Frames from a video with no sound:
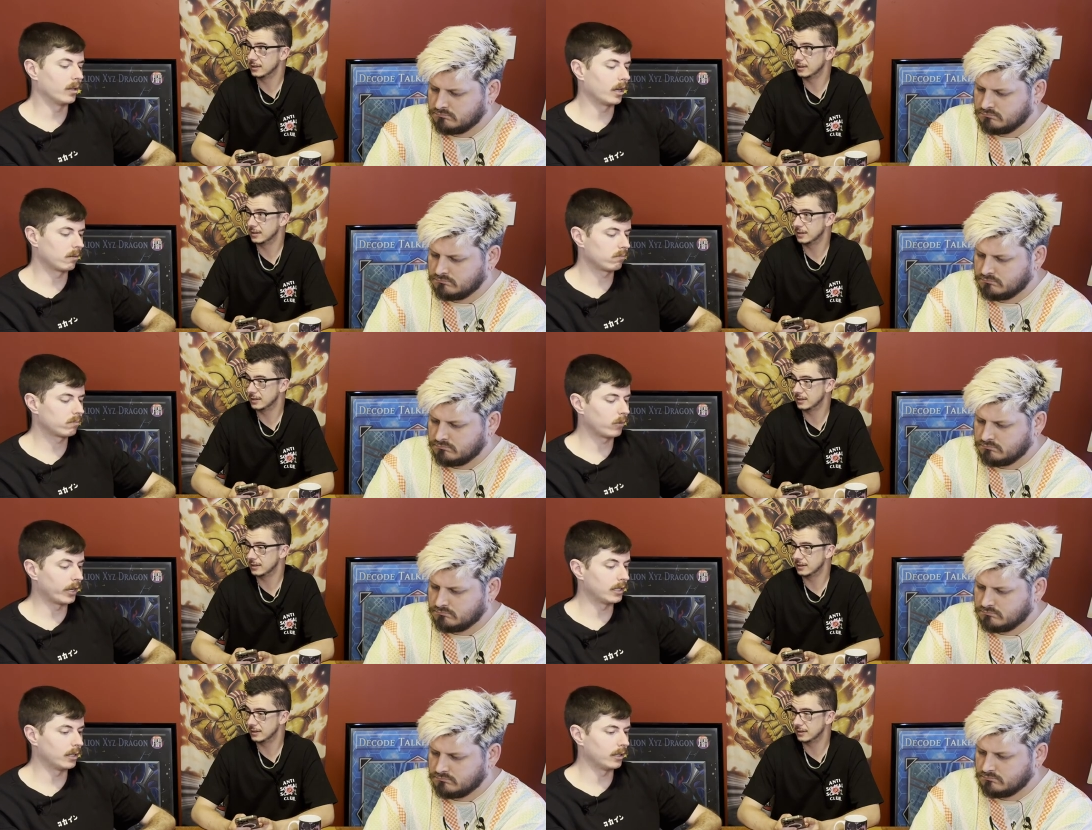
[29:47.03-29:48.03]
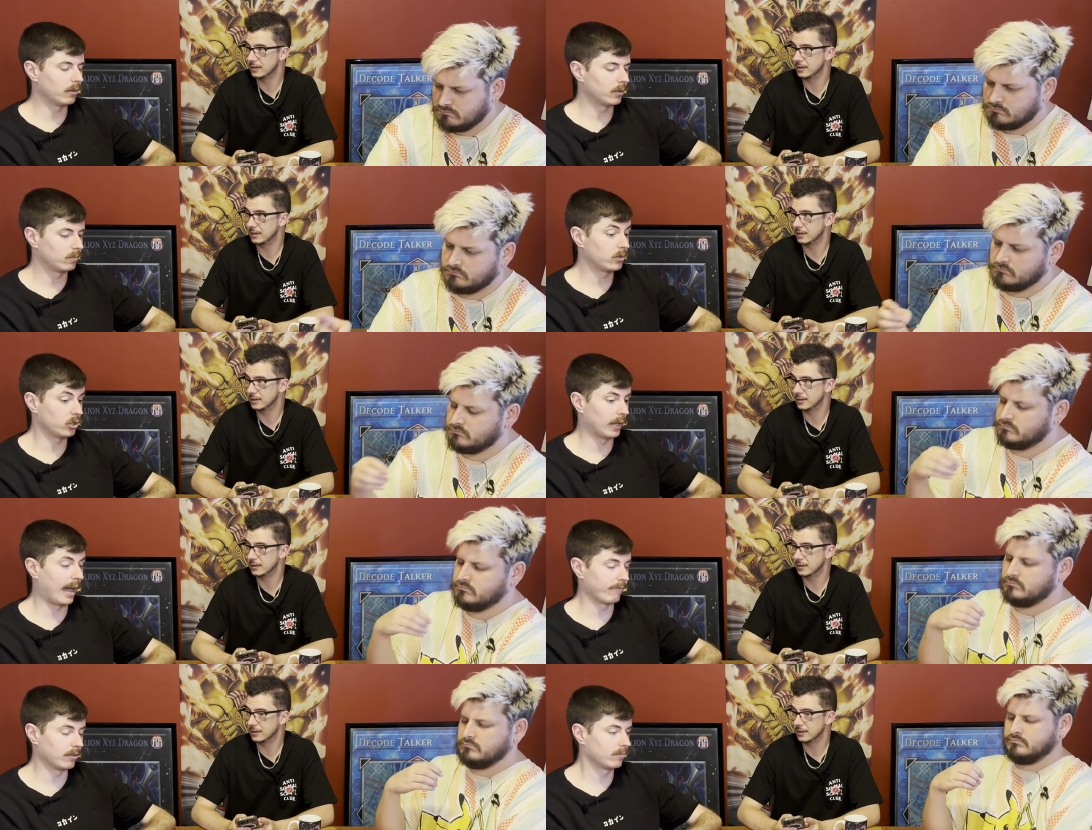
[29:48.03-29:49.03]
Speaker 1: like ideally, I'd still
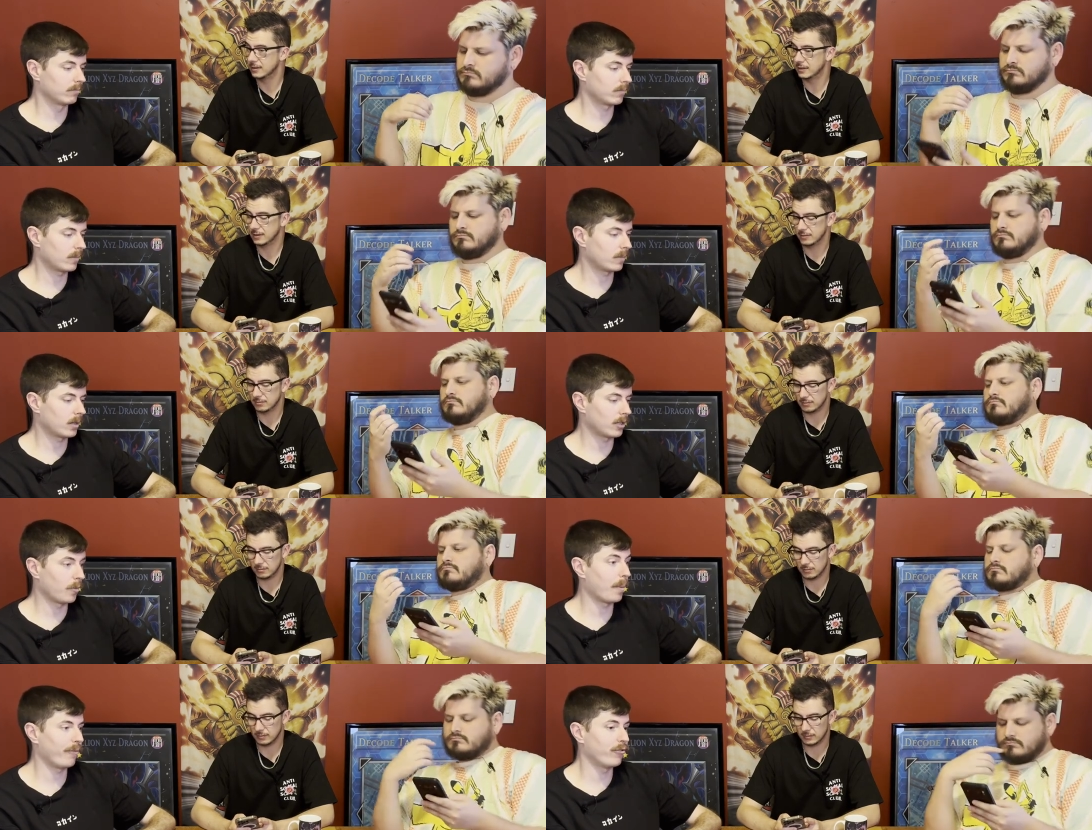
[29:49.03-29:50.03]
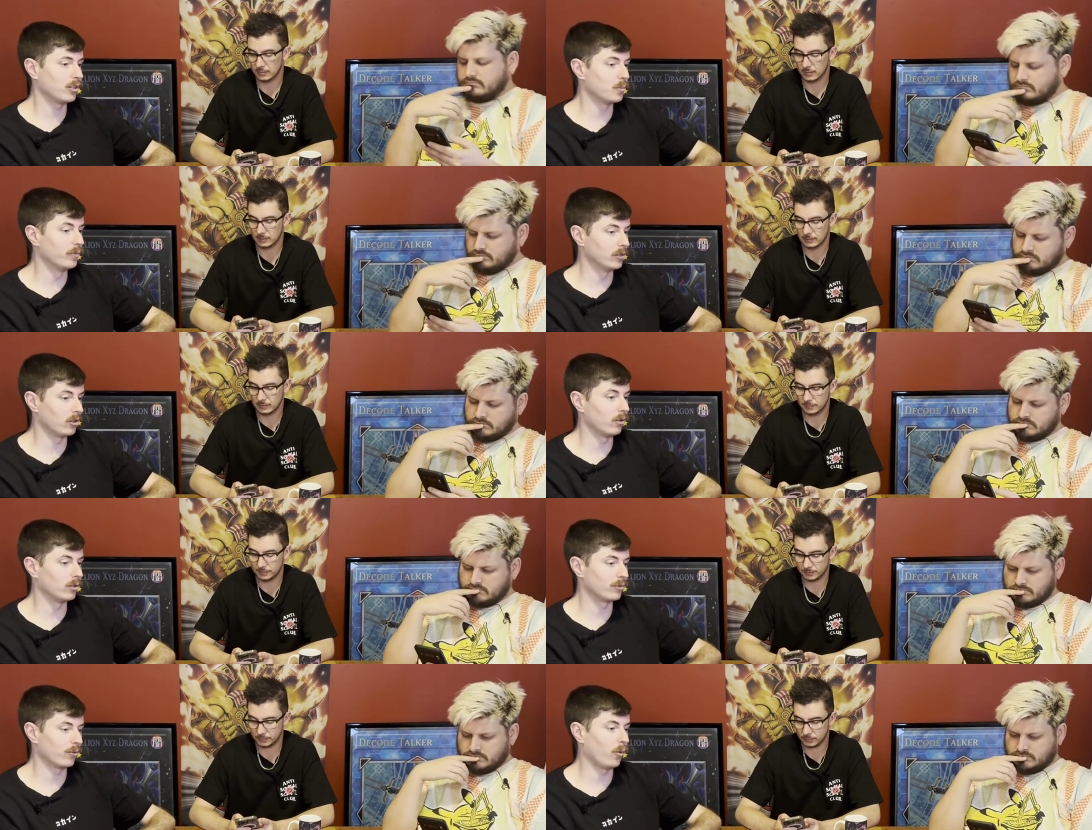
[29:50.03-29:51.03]
have it because I remember first movement
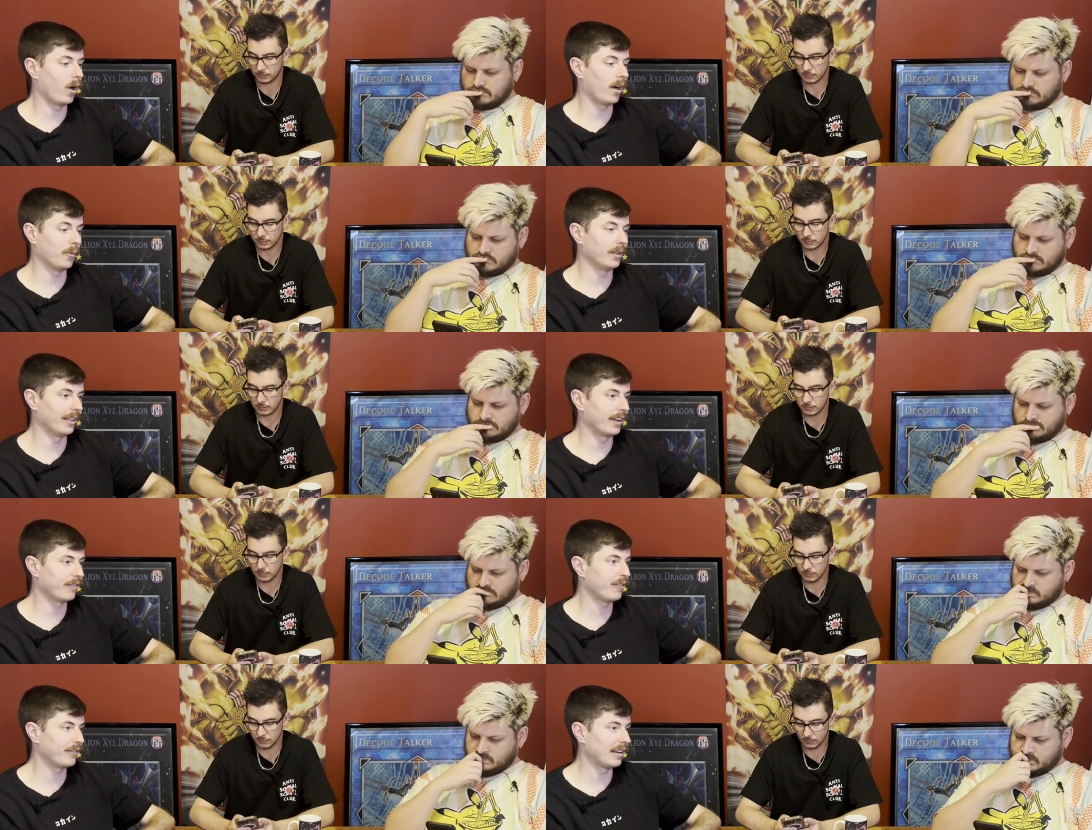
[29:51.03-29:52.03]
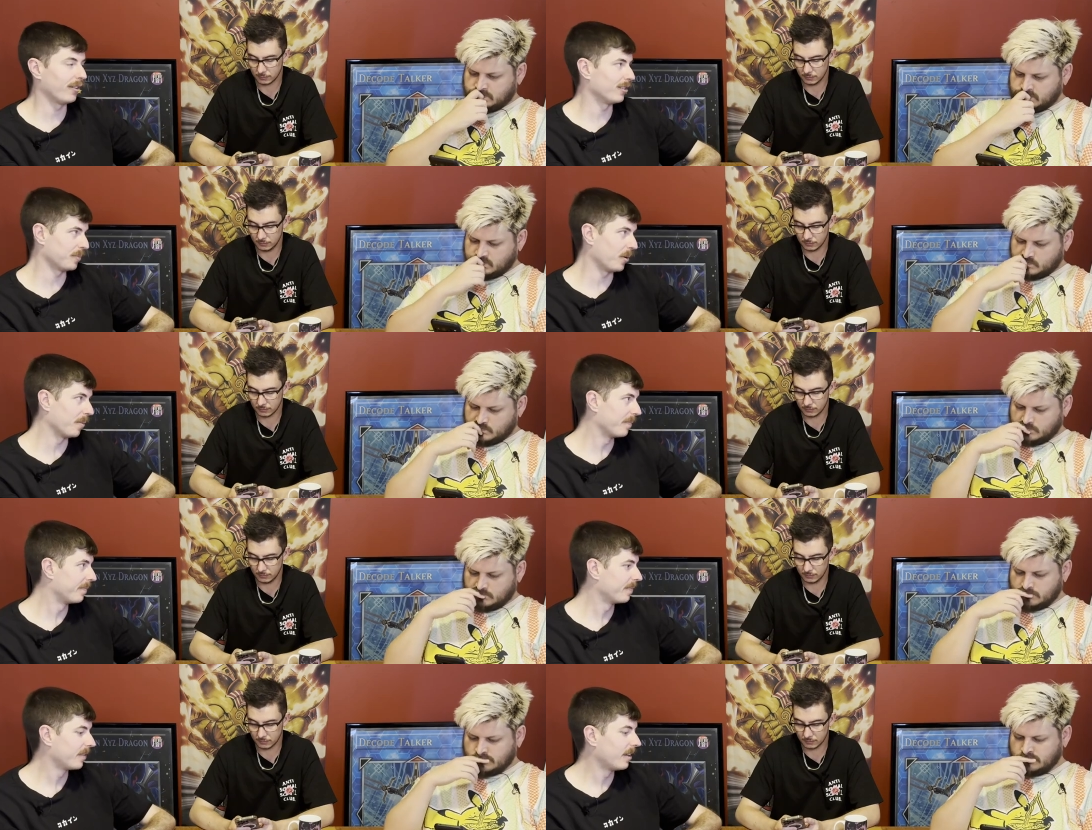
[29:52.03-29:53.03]
solos for a while were like fifteen dollars a pop,
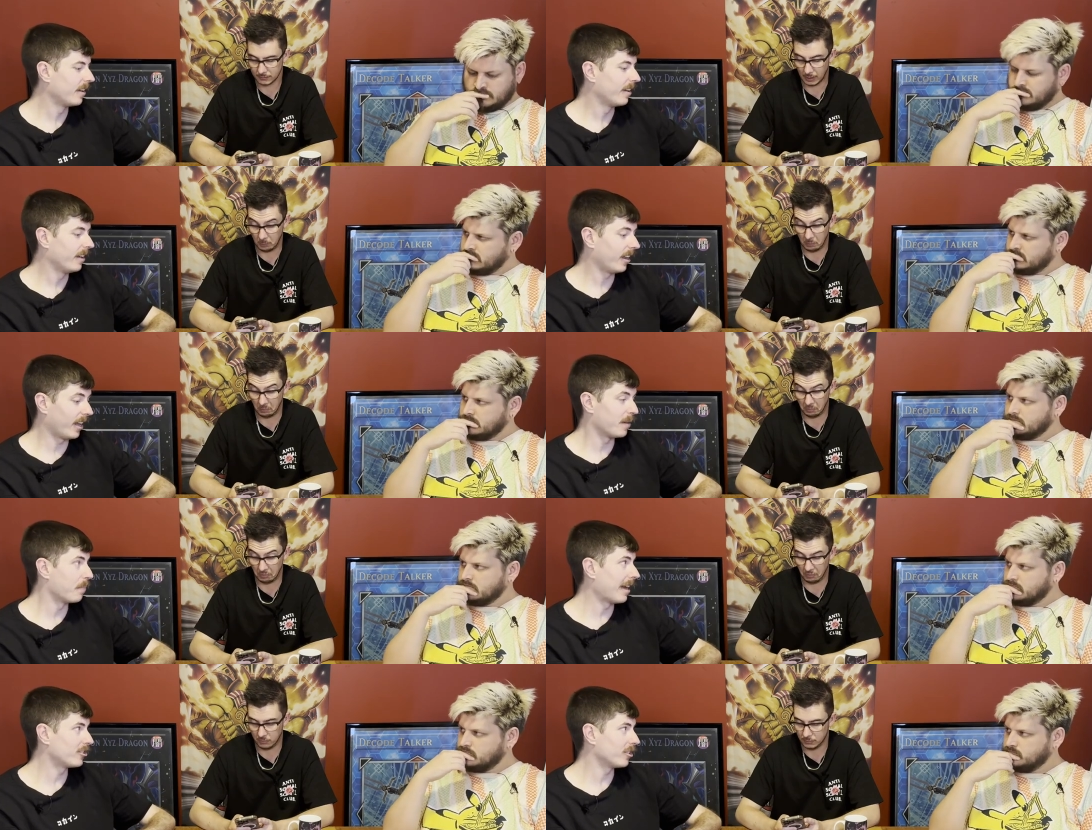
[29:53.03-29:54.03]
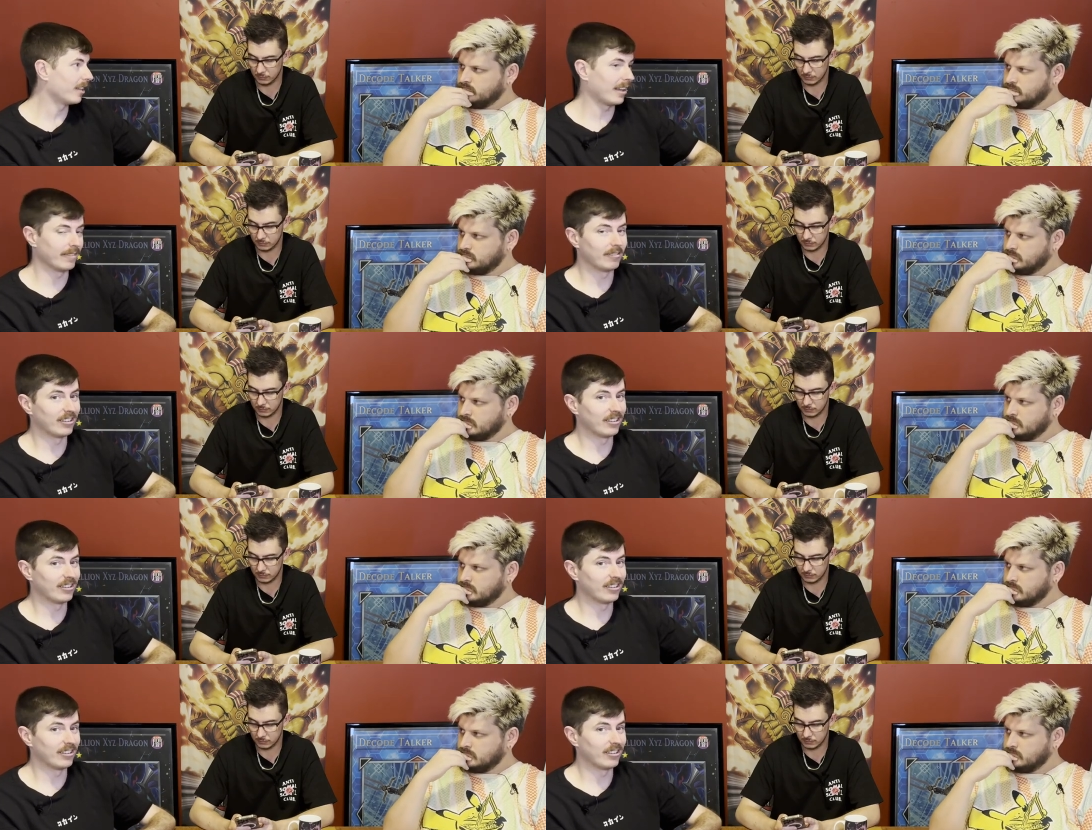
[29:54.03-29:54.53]
and I'd imagine they're